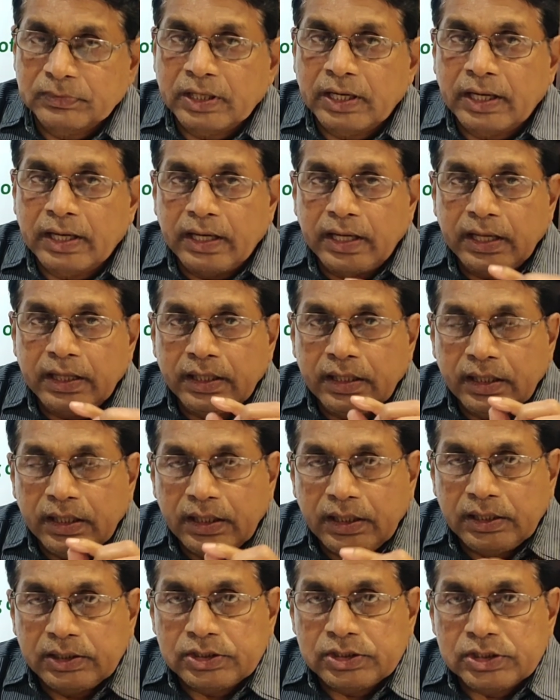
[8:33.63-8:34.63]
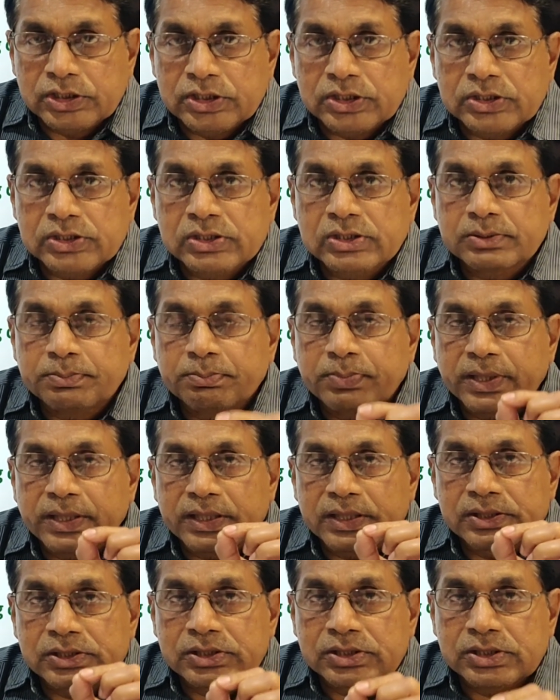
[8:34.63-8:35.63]
Antigens
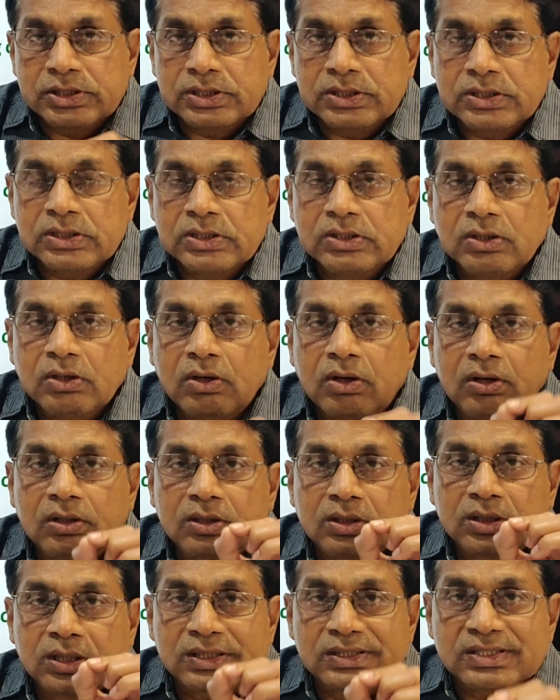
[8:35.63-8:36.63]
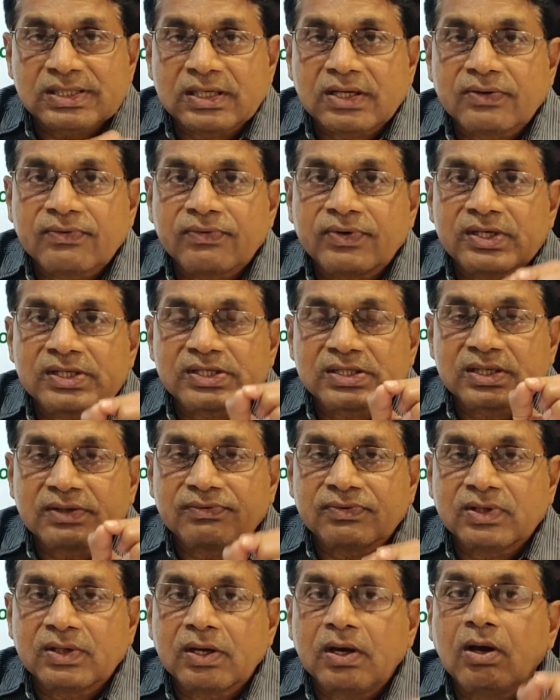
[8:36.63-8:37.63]
present on the surface
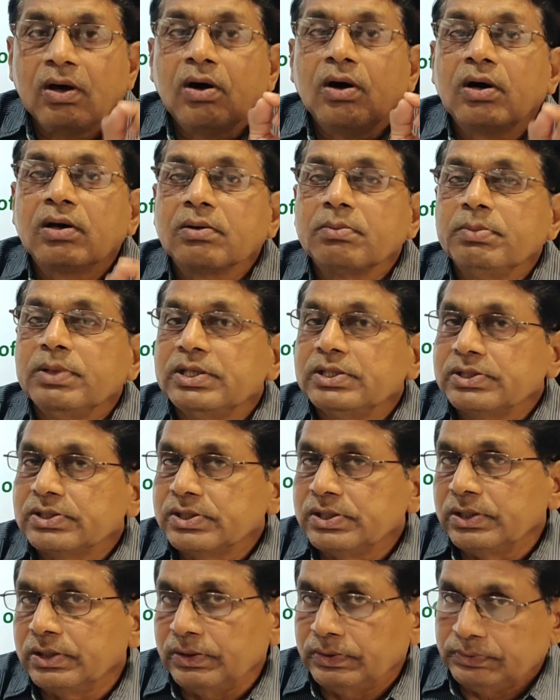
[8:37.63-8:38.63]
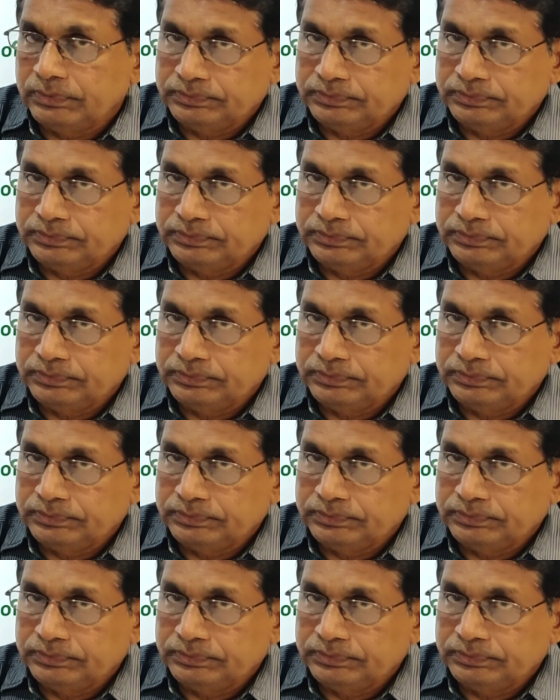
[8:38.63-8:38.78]
of the RBC.